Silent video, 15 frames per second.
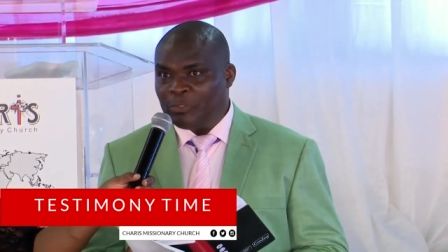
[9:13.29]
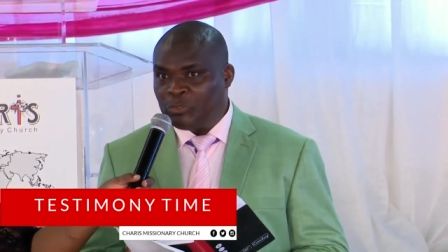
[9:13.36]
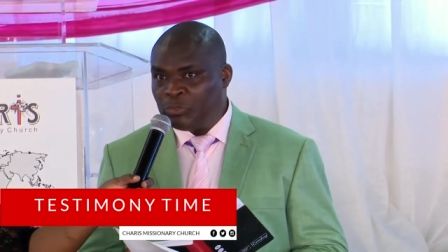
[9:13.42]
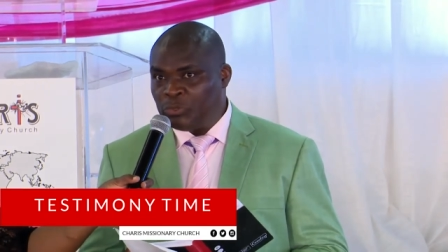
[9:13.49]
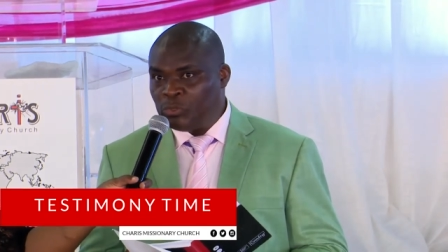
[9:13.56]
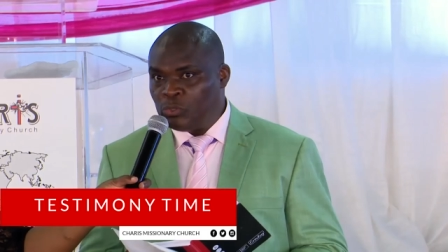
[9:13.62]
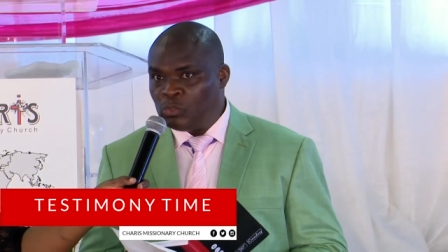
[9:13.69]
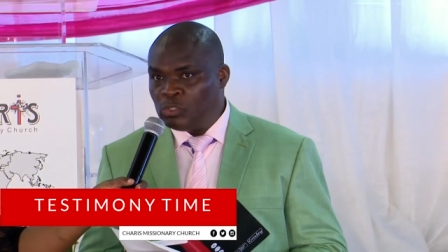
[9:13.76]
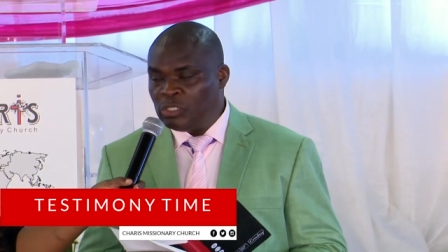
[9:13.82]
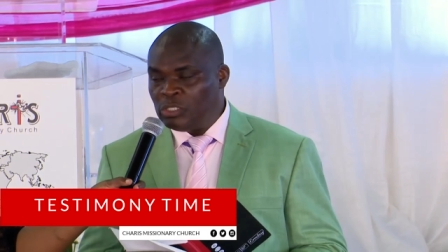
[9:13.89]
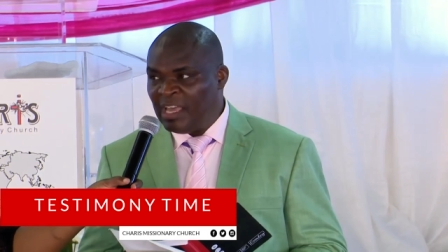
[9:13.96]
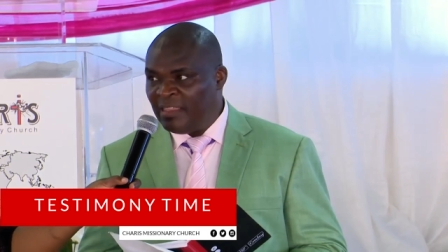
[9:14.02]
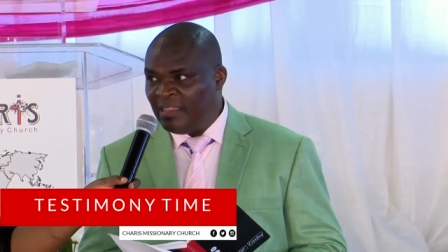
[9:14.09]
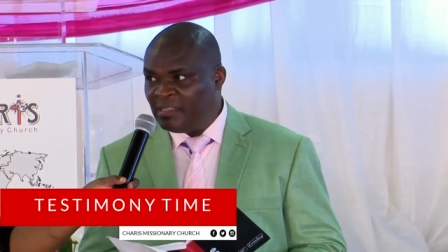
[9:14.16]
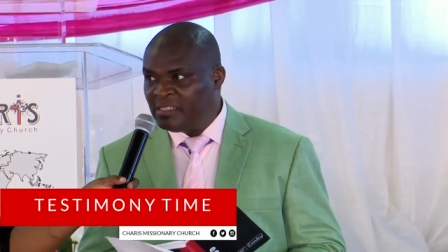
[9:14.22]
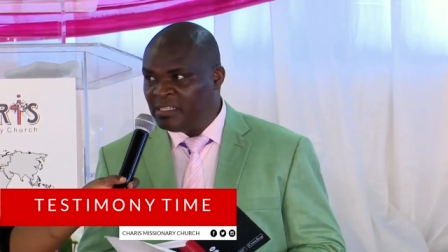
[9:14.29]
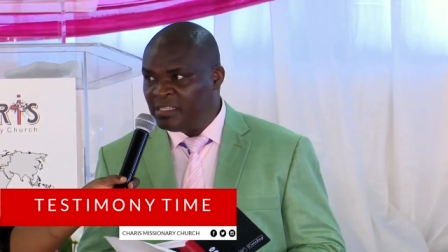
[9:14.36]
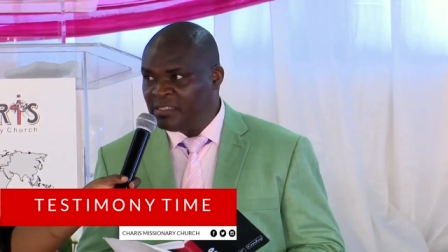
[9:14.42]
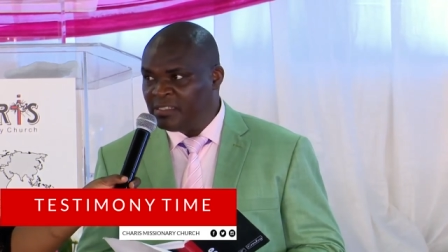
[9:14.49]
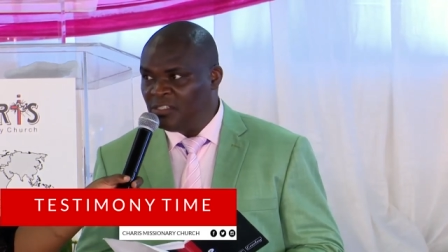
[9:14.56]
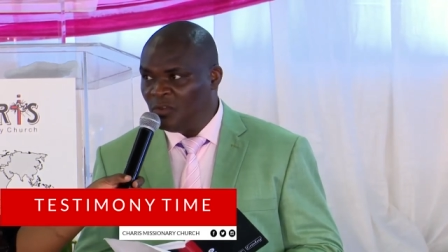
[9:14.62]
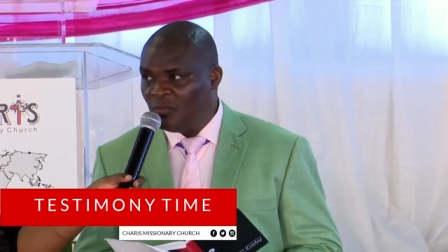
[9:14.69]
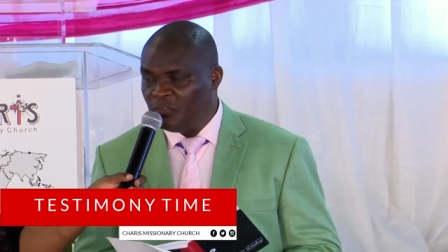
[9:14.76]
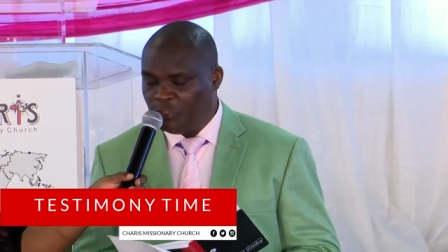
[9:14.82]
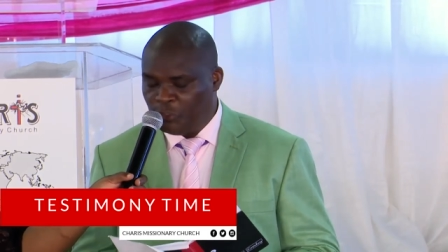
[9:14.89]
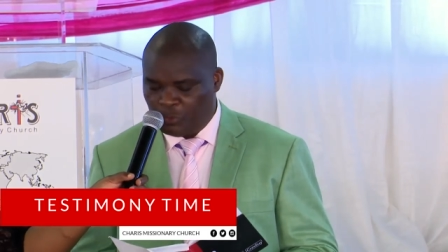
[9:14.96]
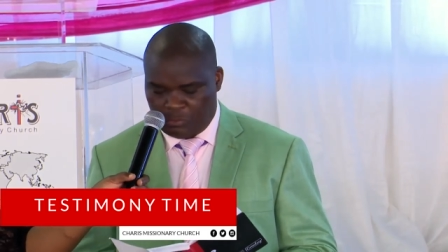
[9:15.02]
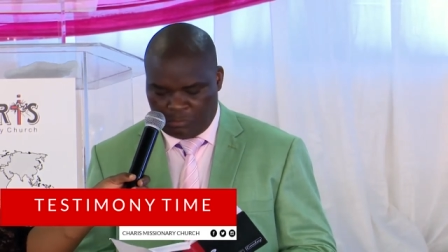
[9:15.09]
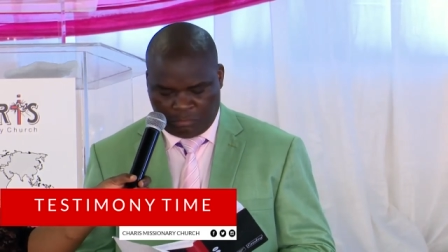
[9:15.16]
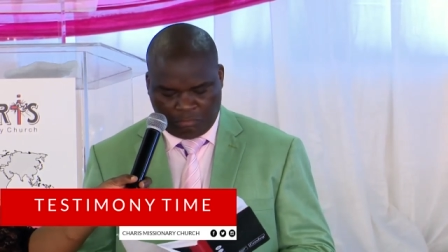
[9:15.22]
to uh, the 16th of
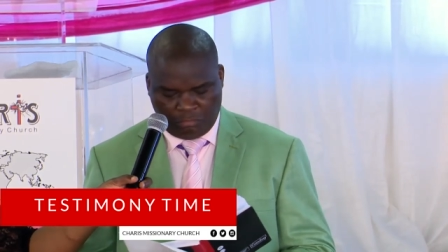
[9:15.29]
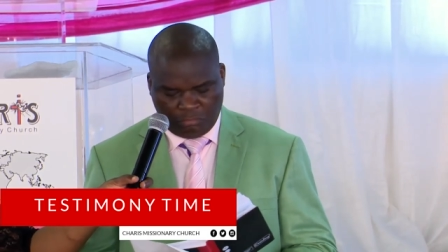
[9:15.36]
June.